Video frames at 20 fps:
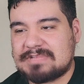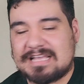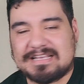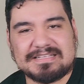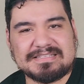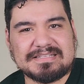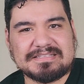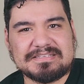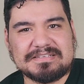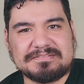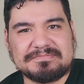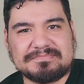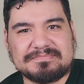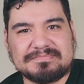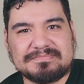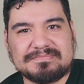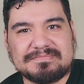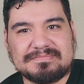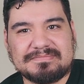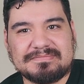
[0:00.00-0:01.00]
I guess that's it.
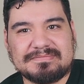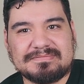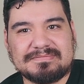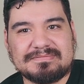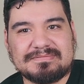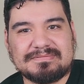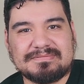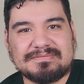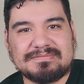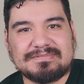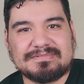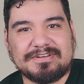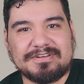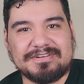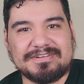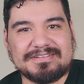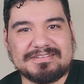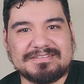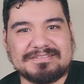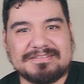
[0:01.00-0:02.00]
All
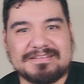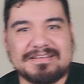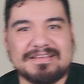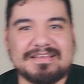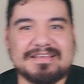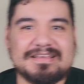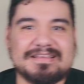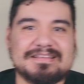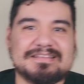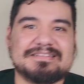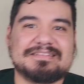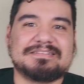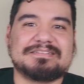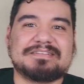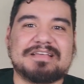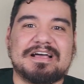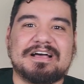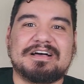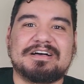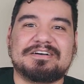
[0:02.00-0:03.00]
right.
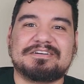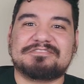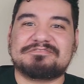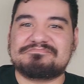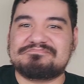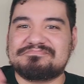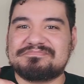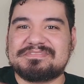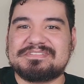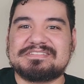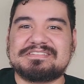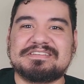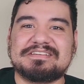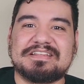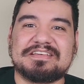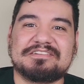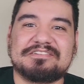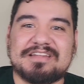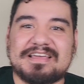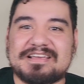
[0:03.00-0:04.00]
I'll see you
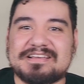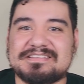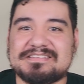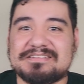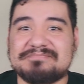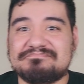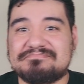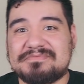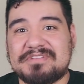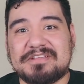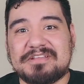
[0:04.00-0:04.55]
later. Like I said,